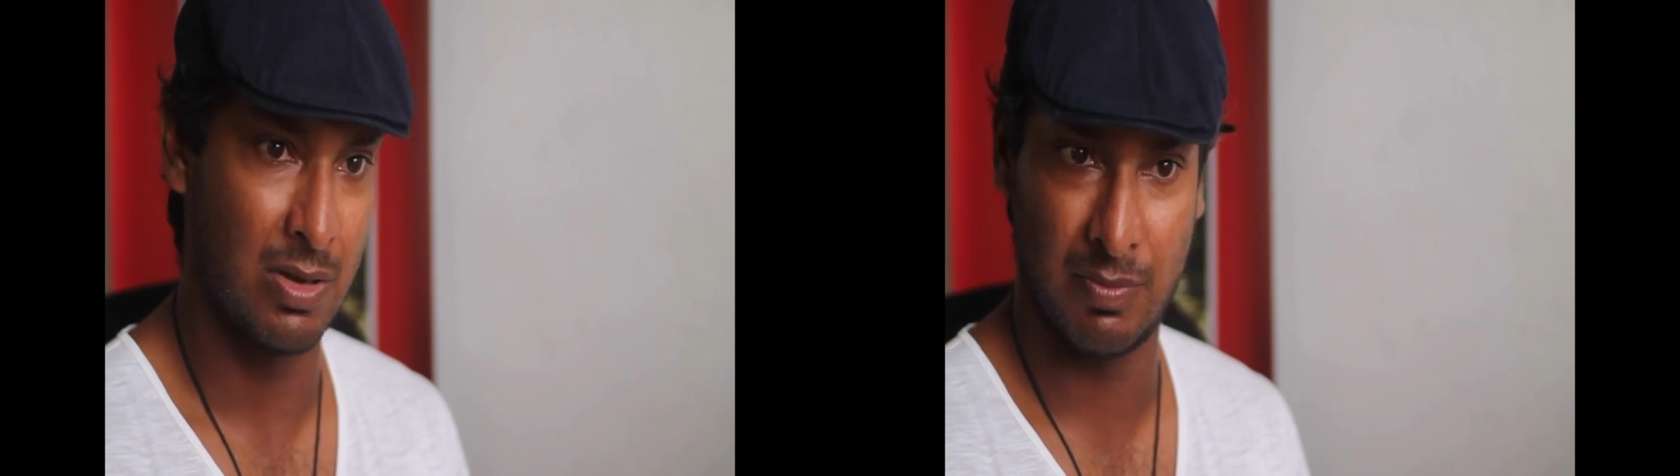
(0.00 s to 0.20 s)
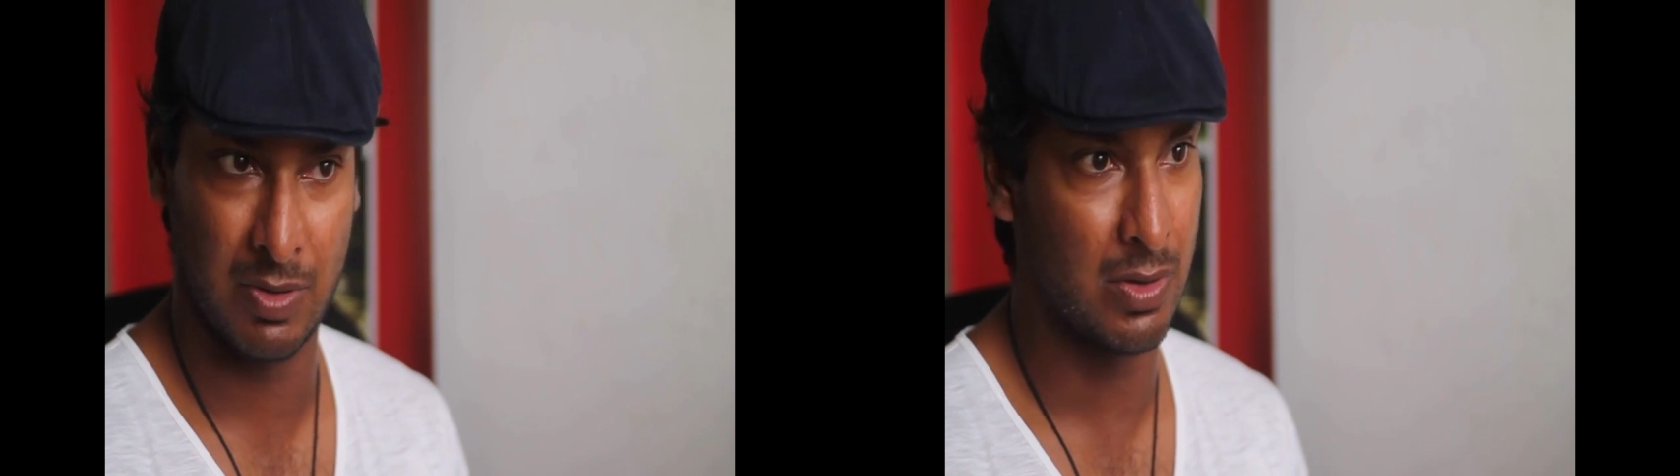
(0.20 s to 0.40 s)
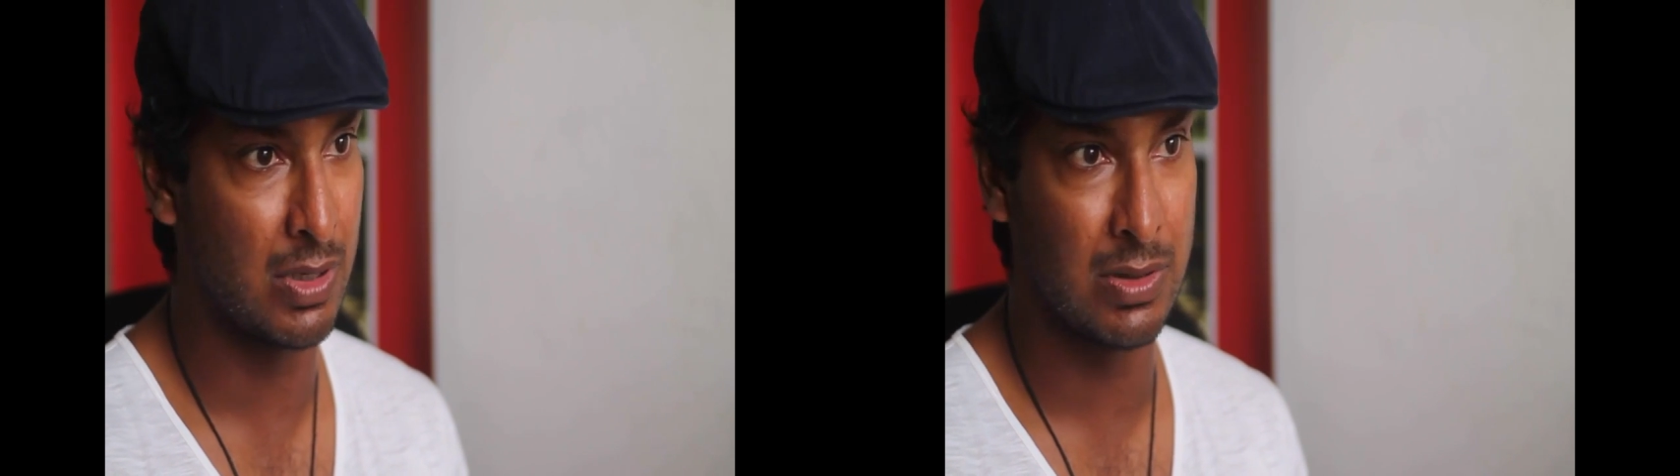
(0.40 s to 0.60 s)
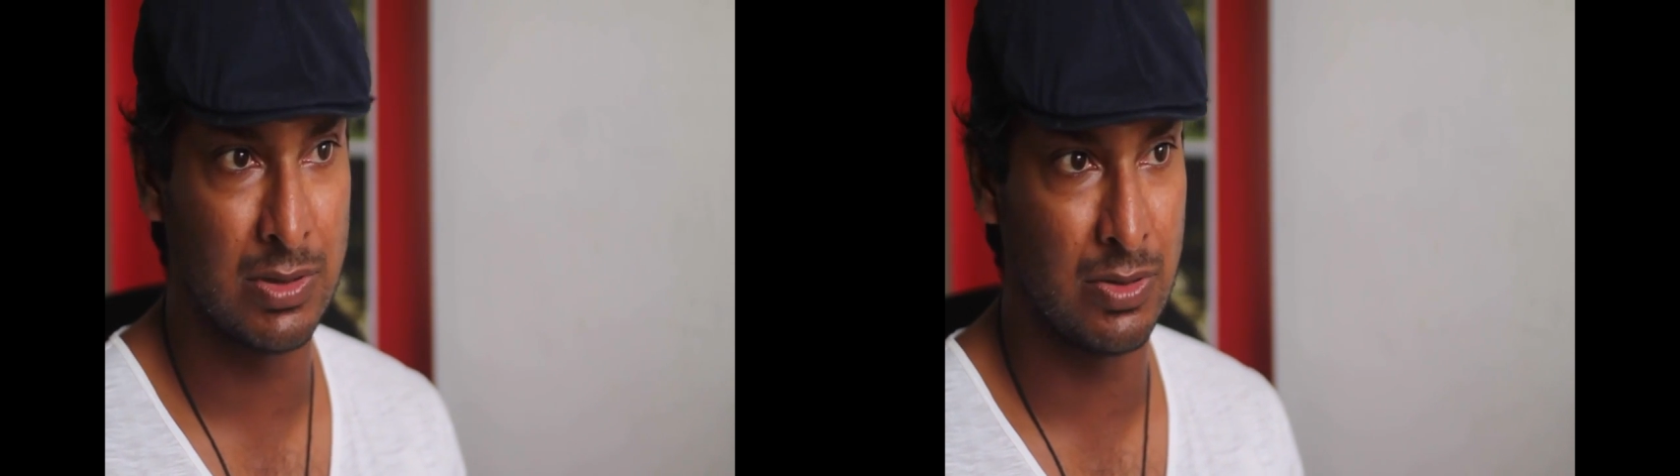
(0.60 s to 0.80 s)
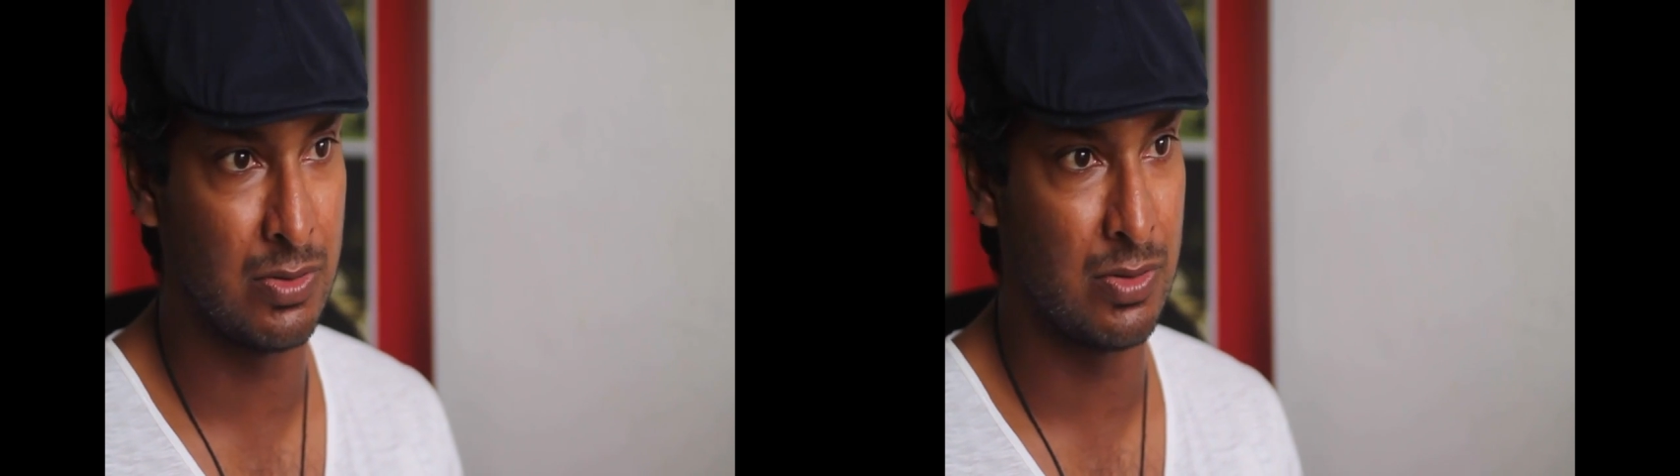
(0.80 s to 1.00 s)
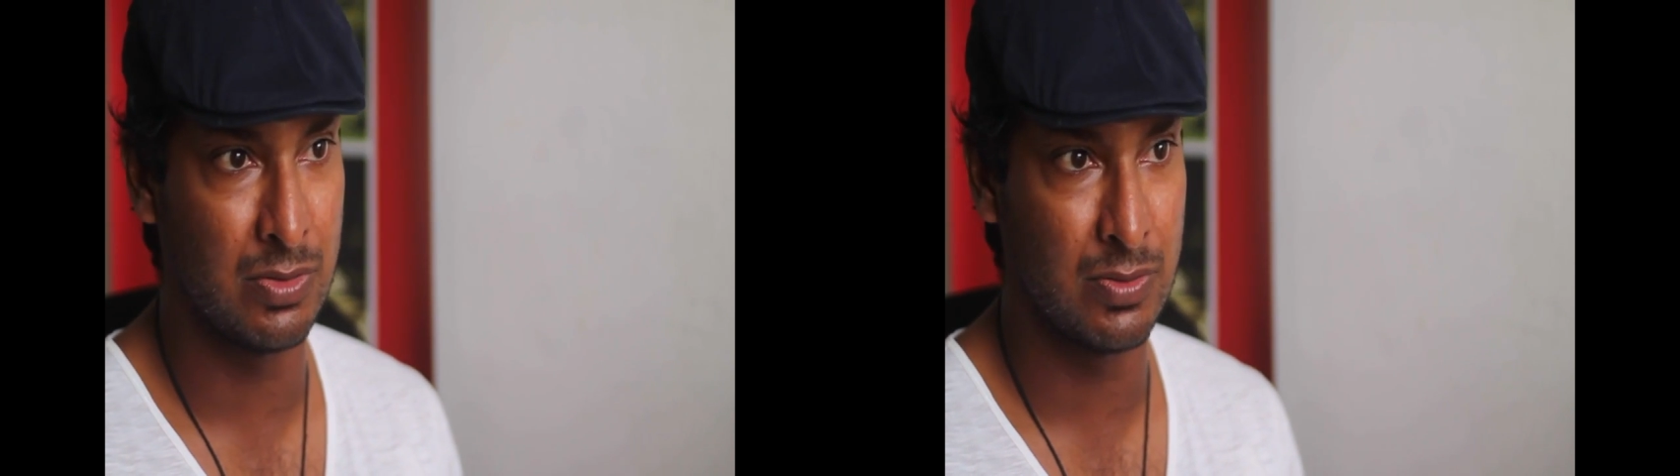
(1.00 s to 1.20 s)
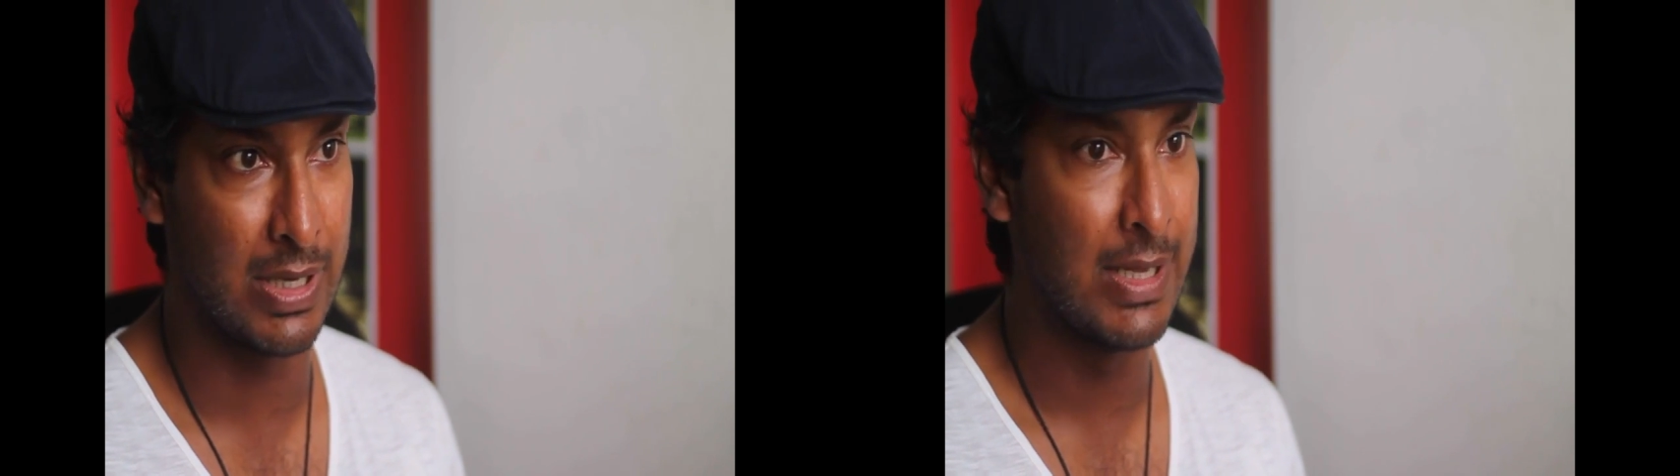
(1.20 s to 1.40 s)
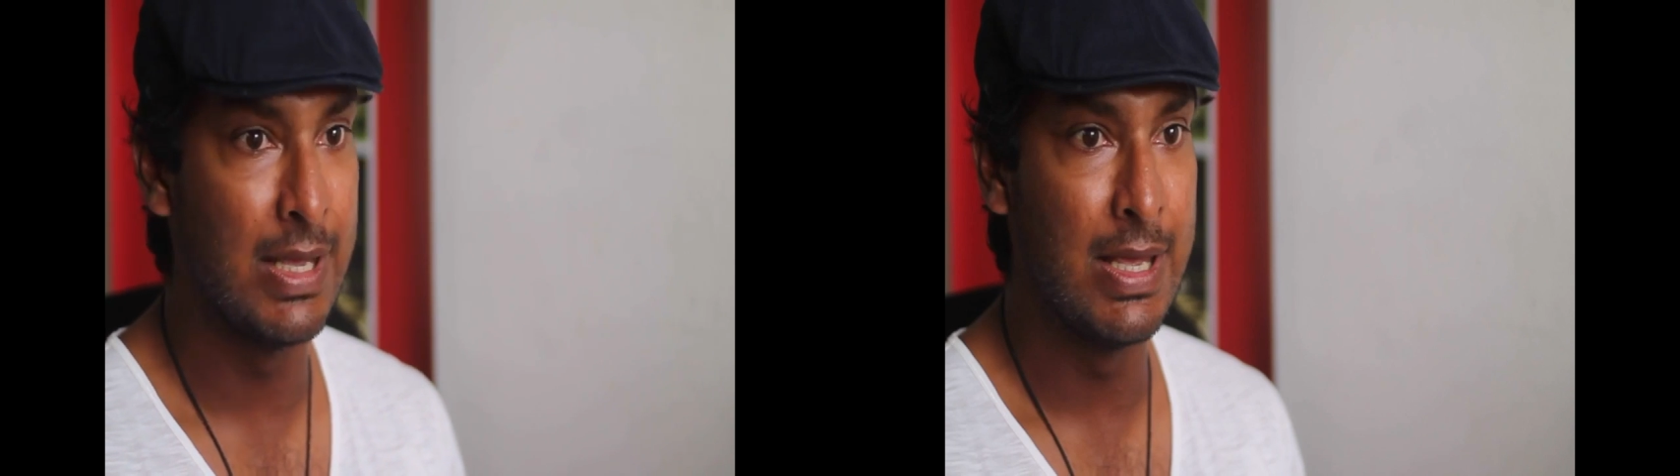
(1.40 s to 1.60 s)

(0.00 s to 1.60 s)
and we're going to continue to do that.